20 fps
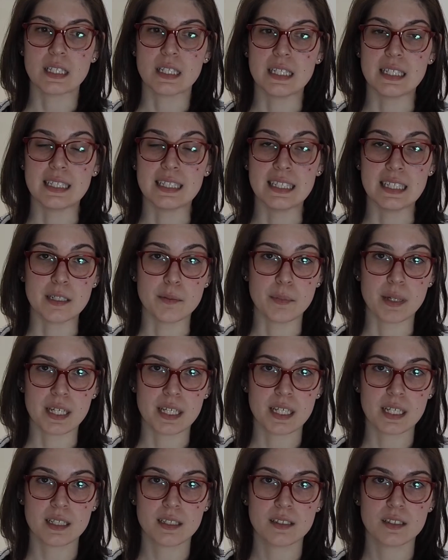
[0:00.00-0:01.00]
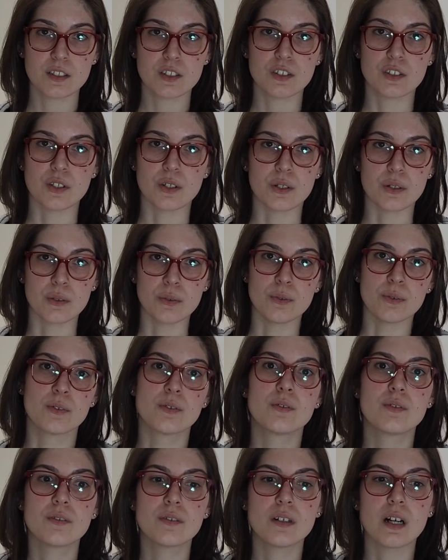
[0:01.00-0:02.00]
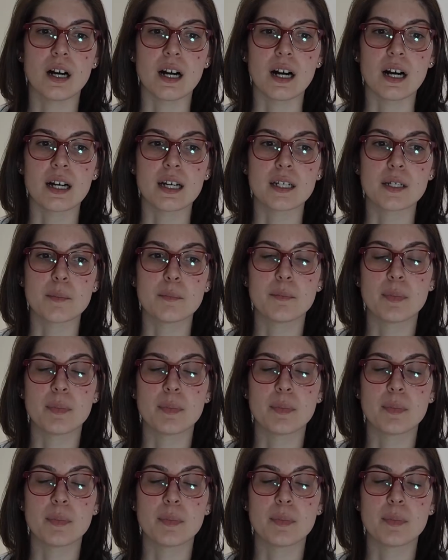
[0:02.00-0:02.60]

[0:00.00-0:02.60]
It didn't make it, so I